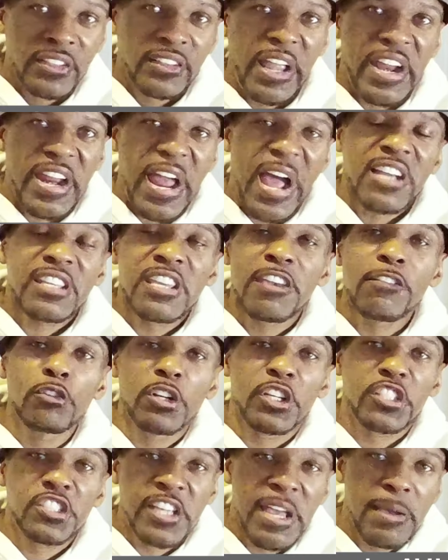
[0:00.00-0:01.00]
like I'll give you an
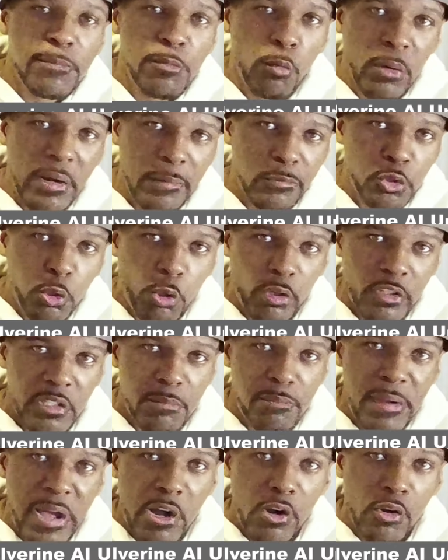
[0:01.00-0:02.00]
example what I'm talking
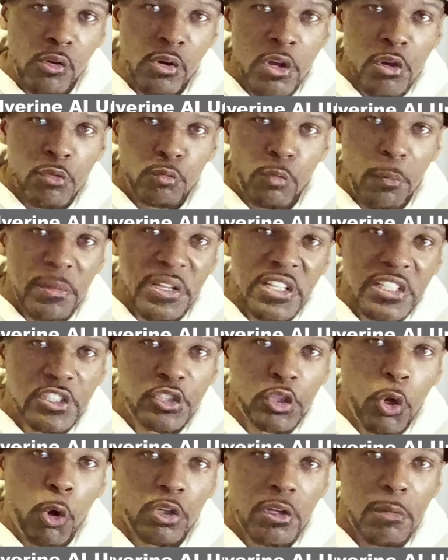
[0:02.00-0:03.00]
about when we
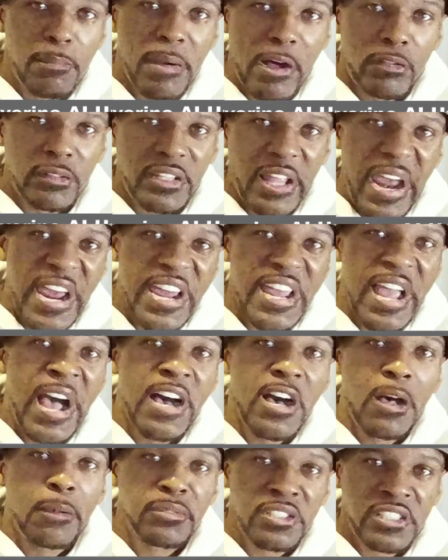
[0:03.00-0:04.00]
talk about the AI
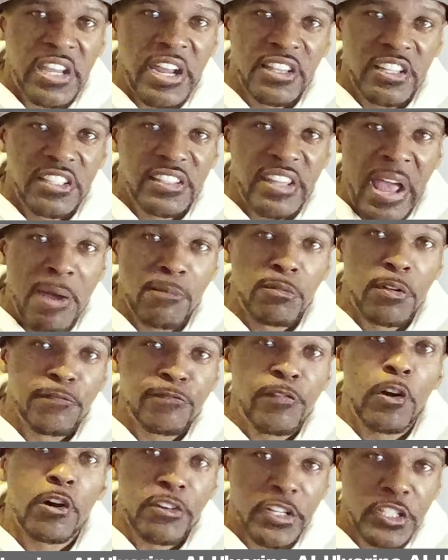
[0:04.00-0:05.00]
upscaling that I'm
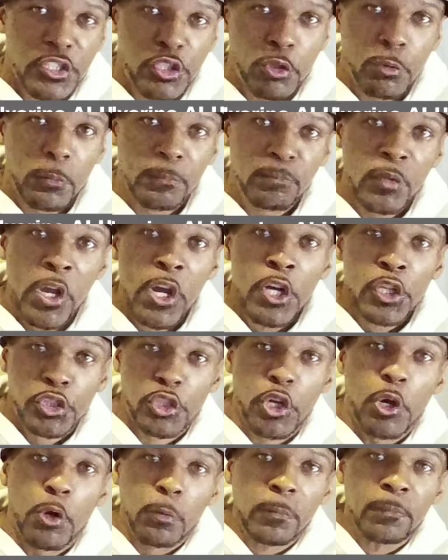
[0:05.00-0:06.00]
referring to.
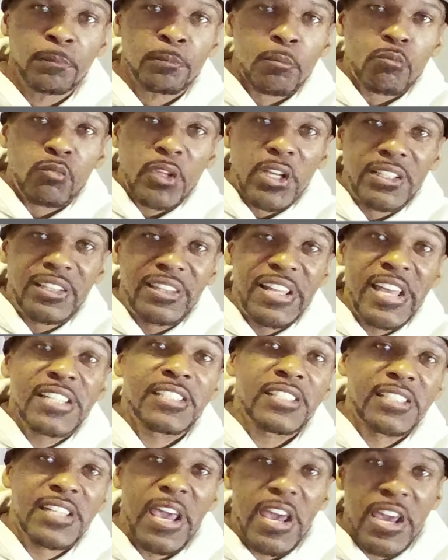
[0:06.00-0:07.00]
So
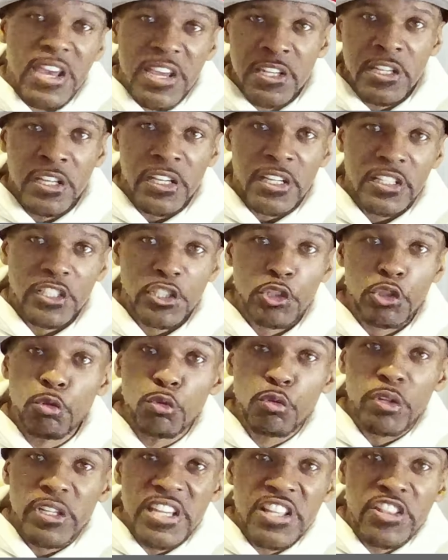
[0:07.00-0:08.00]
let's say
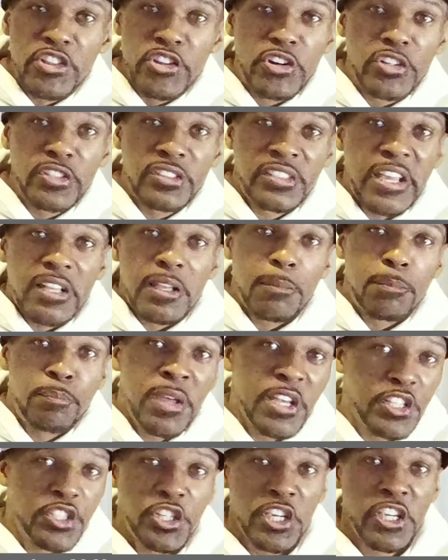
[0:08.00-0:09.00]
you either take a
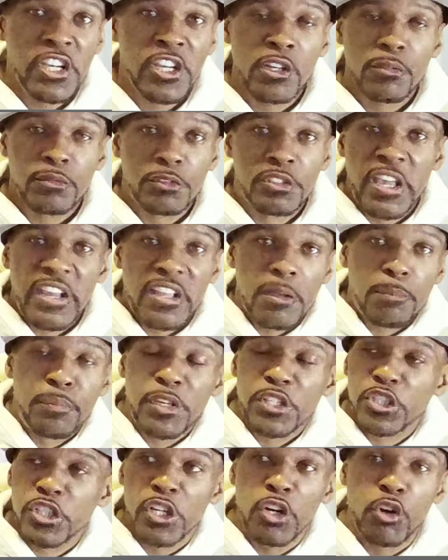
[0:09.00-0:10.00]
picture, take a
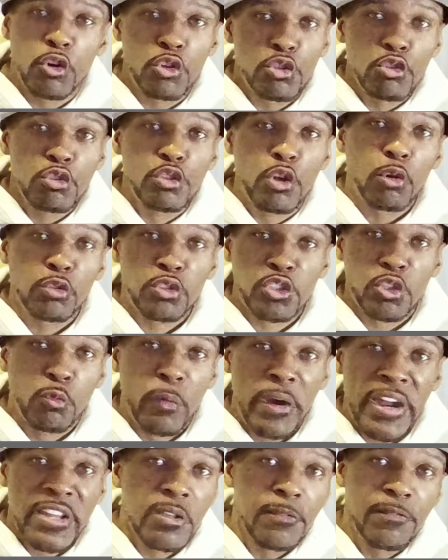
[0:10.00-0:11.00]
picture, or you go
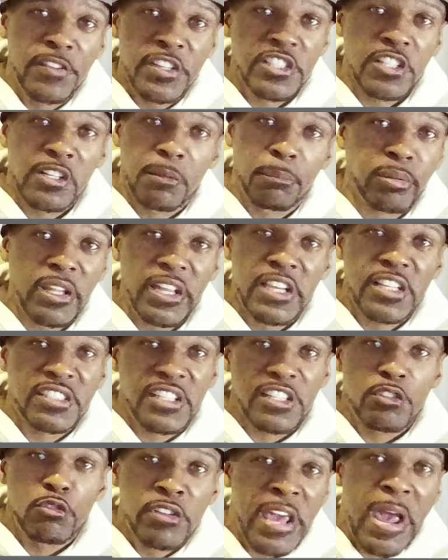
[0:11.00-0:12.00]
somewhere, you visit a place,
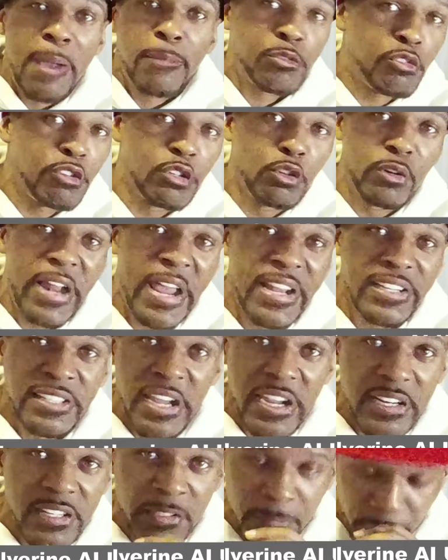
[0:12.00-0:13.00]
and you capturing all that
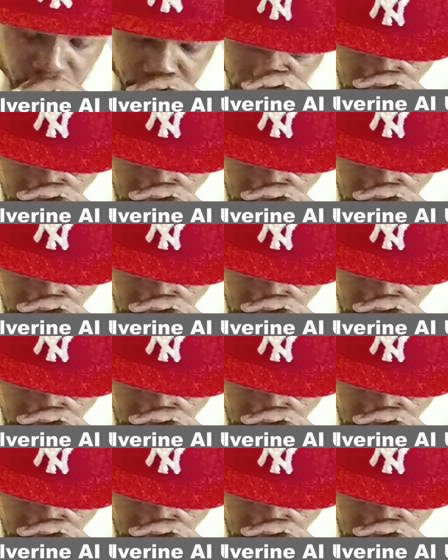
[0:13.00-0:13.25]
data.